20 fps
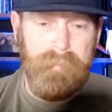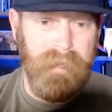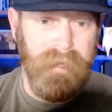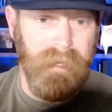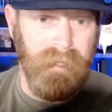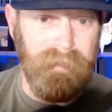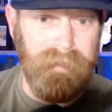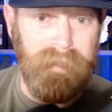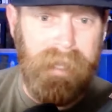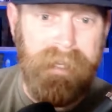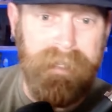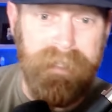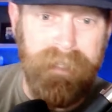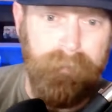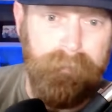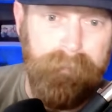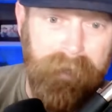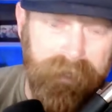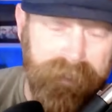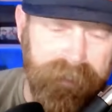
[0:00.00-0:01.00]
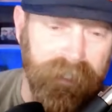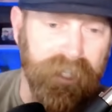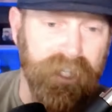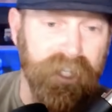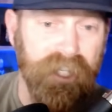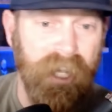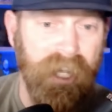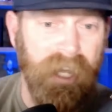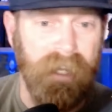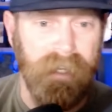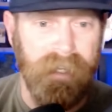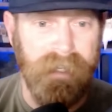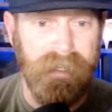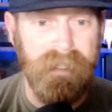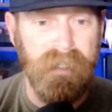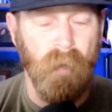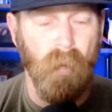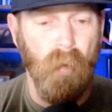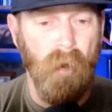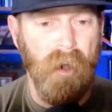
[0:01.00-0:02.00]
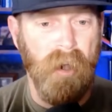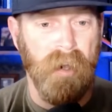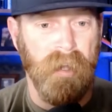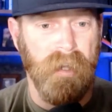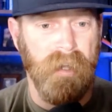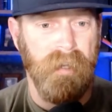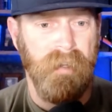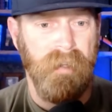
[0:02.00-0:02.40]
a lazy piece of shit and get to work.